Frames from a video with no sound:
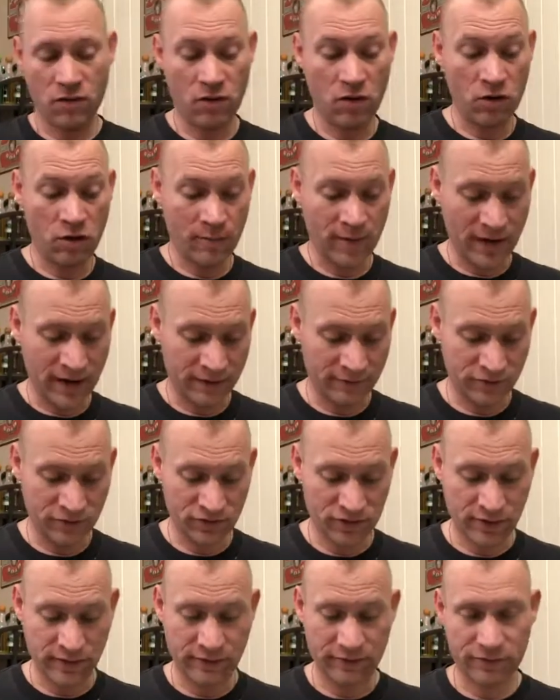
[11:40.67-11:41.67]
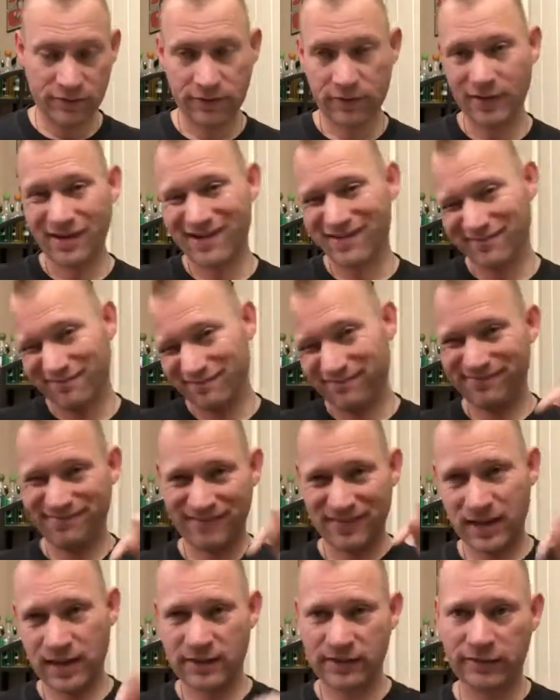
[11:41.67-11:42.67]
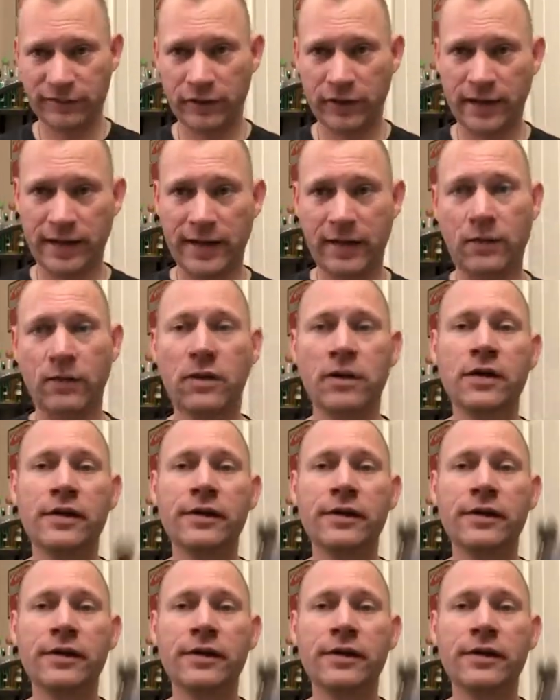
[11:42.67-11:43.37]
all my aftershaves as of right now.